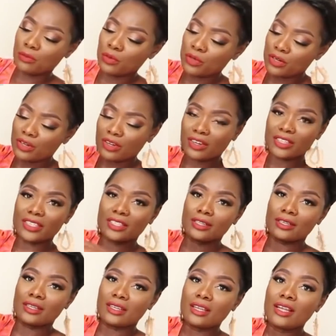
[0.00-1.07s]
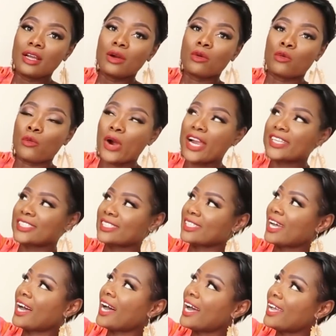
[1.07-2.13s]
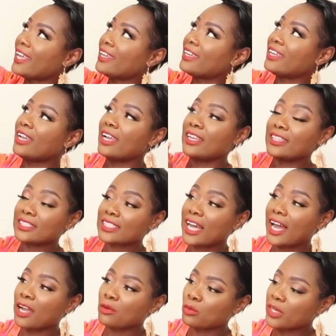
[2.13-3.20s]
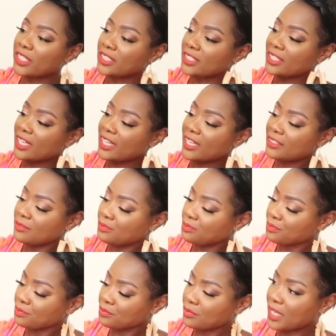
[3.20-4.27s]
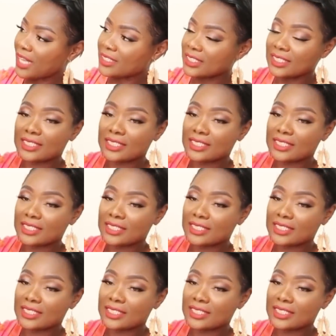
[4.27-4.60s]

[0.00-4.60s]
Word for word: more on the right side, and it's high-waisted. Has a